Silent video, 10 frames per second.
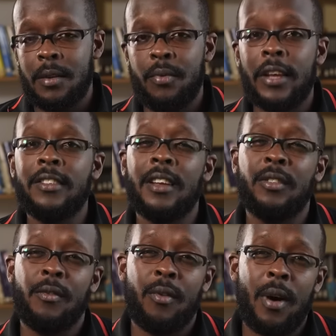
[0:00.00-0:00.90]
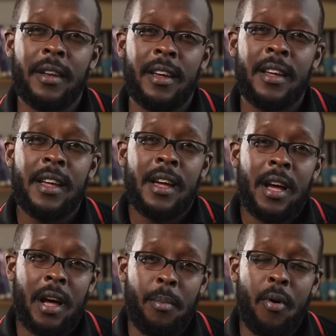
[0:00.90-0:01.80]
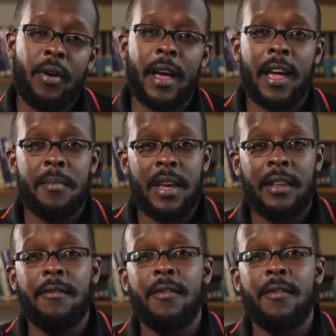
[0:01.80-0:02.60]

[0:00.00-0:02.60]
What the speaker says: the President of Rwanda, Paul Kagame, and the